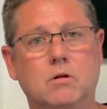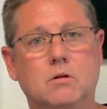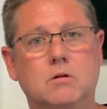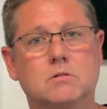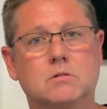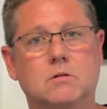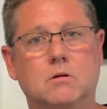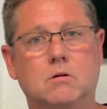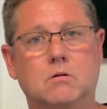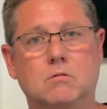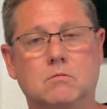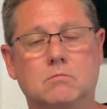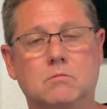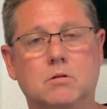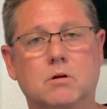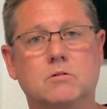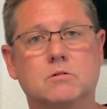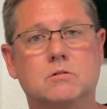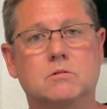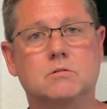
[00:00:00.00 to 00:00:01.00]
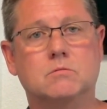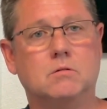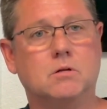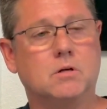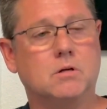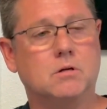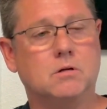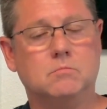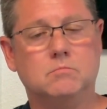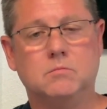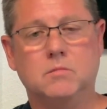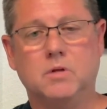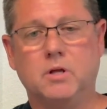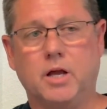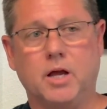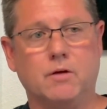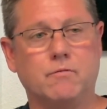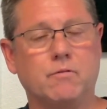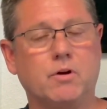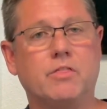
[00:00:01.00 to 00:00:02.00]
So there's
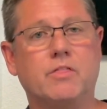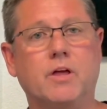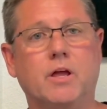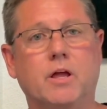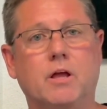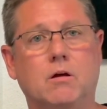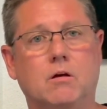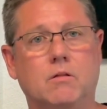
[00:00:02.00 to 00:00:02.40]
everything